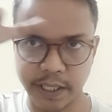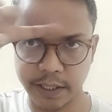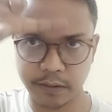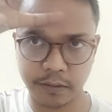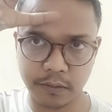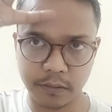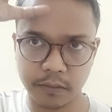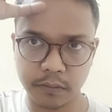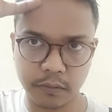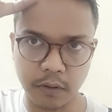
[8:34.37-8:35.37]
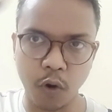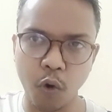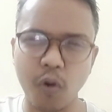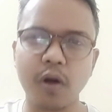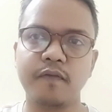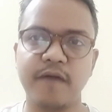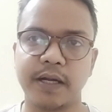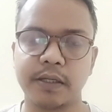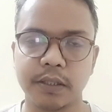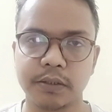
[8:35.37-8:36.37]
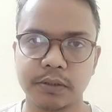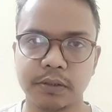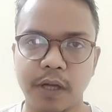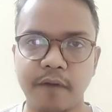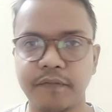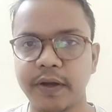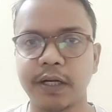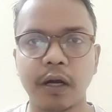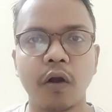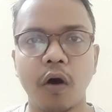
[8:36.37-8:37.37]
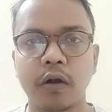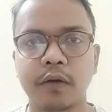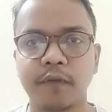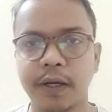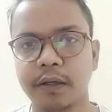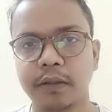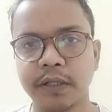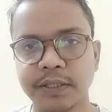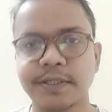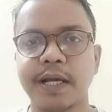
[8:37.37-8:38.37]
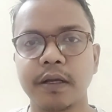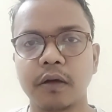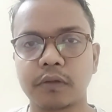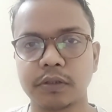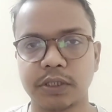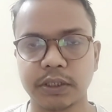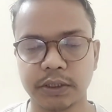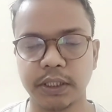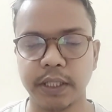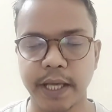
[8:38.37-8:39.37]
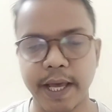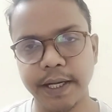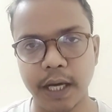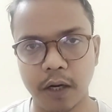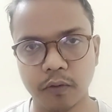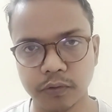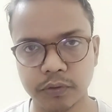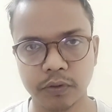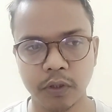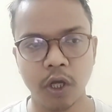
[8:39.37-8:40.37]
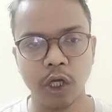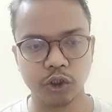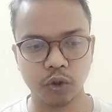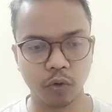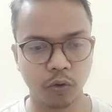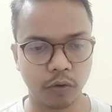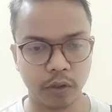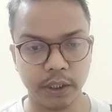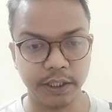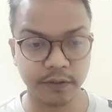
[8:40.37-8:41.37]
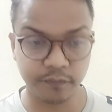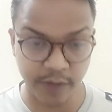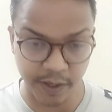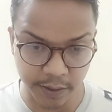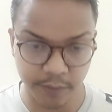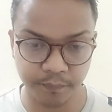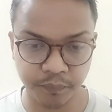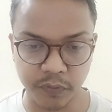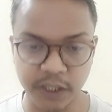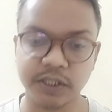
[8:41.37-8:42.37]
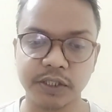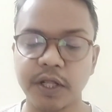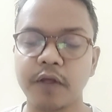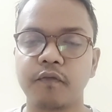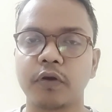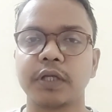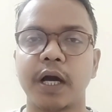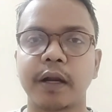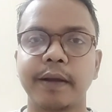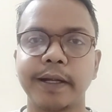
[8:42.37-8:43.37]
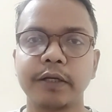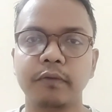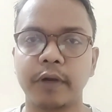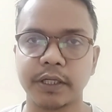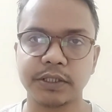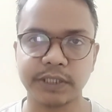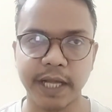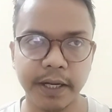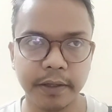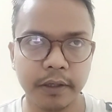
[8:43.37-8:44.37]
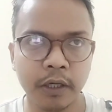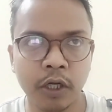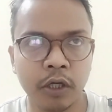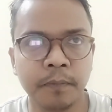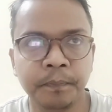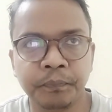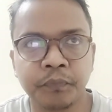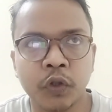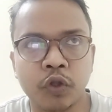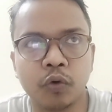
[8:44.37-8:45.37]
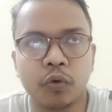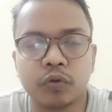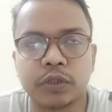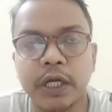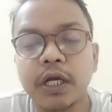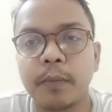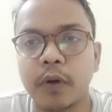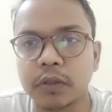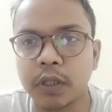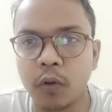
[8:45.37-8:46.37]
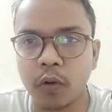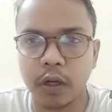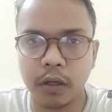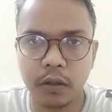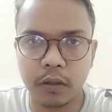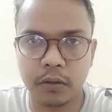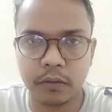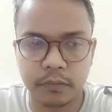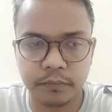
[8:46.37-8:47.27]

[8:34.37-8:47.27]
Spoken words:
that local factors affect a lot while designing or constructing any house. So it is very necessary for the architect to understand, to think about the local